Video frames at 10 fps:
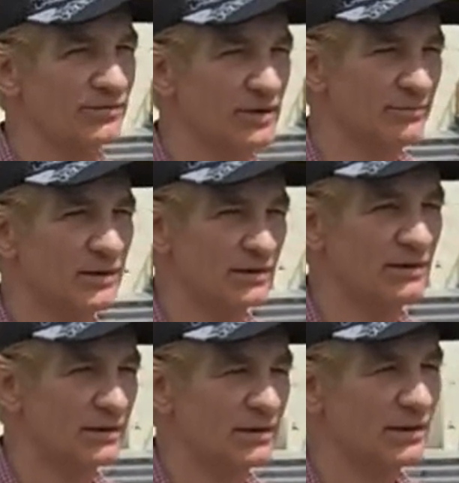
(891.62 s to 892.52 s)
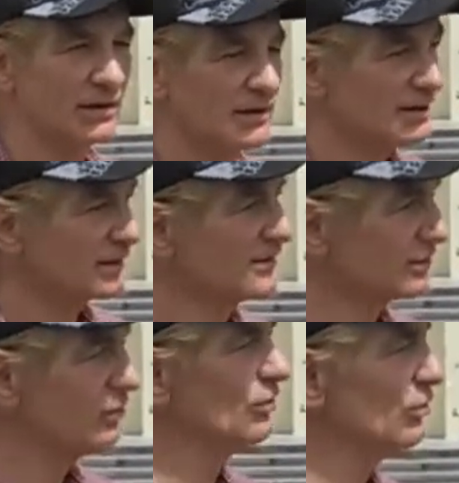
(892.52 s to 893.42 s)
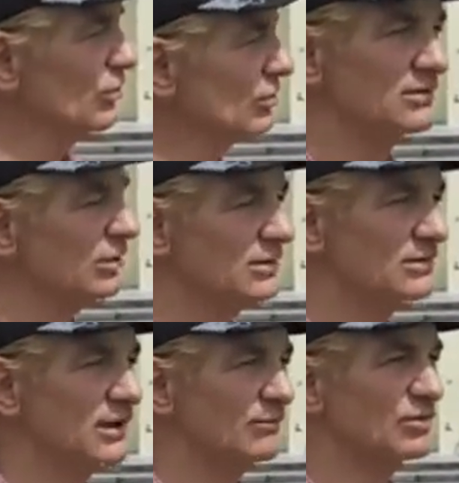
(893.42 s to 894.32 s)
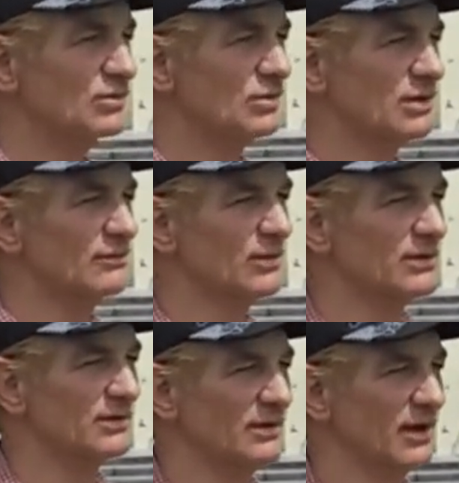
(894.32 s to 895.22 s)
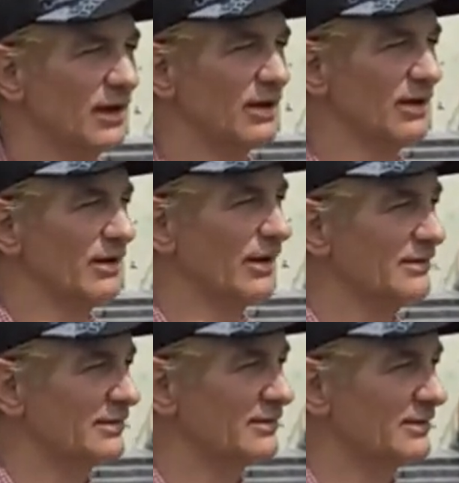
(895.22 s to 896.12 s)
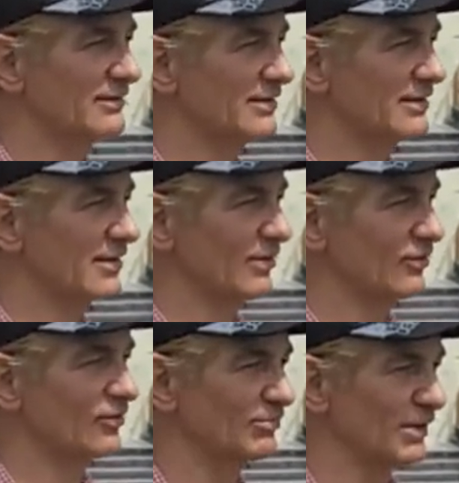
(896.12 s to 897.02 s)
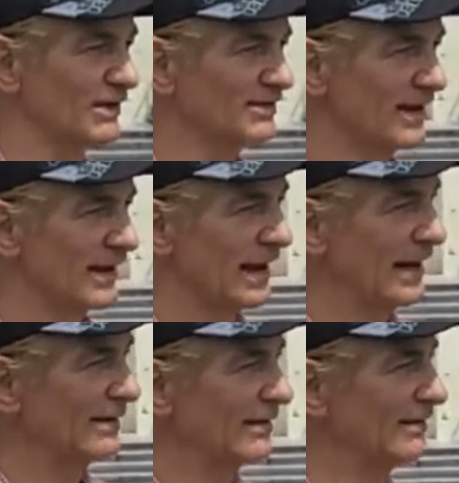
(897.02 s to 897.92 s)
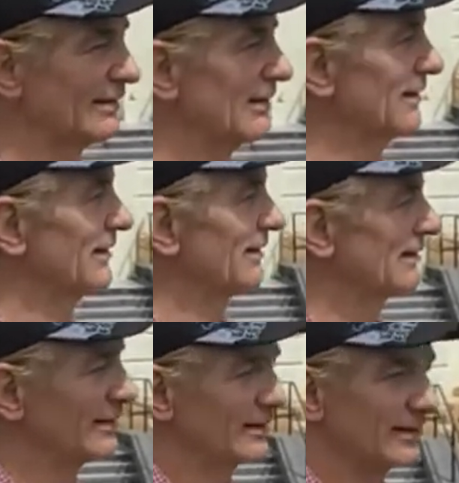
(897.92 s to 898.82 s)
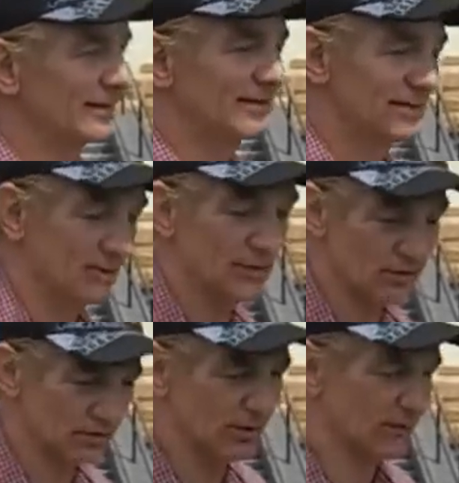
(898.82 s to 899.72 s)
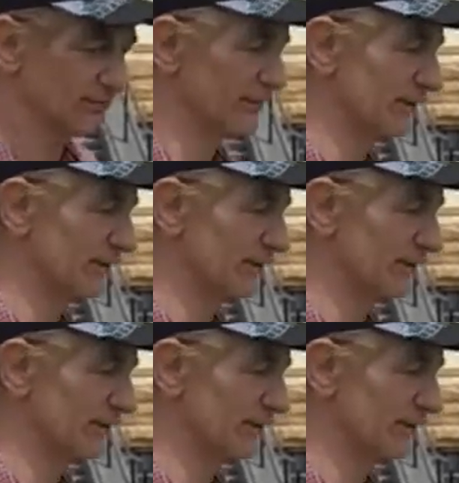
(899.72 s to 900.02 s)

with something?" And he said, "Oh, no. He says, "I'm just looking for." I said, No. I said, "These aren't those beans. Get out of here." And so he took off.